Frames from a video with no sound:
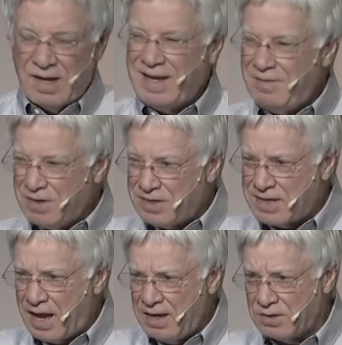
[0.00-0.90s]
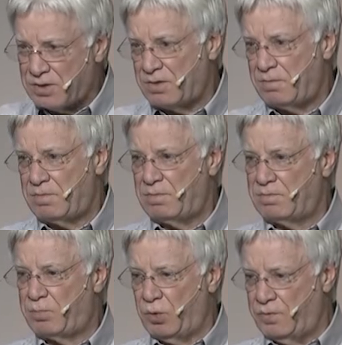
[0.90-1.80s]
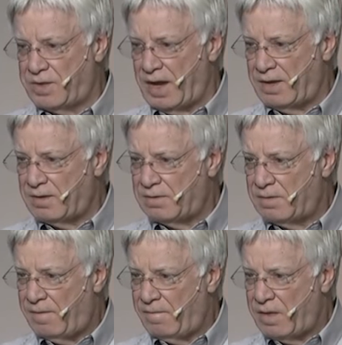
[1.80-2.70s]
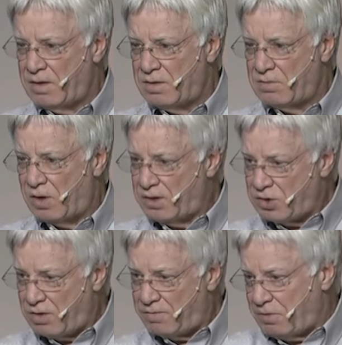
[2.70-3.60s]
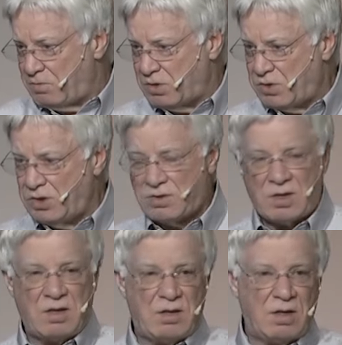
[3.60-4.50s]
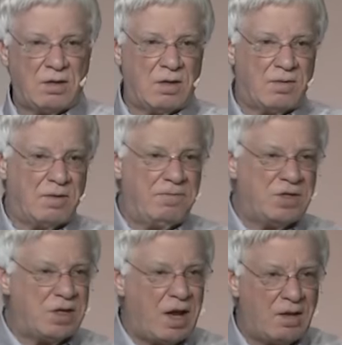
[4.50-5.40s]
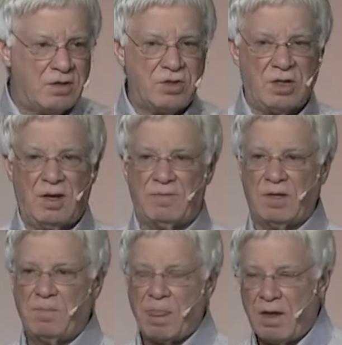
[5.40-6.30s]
Even science proves that right, Jennifer, when she studied uh, the, the physiology of it.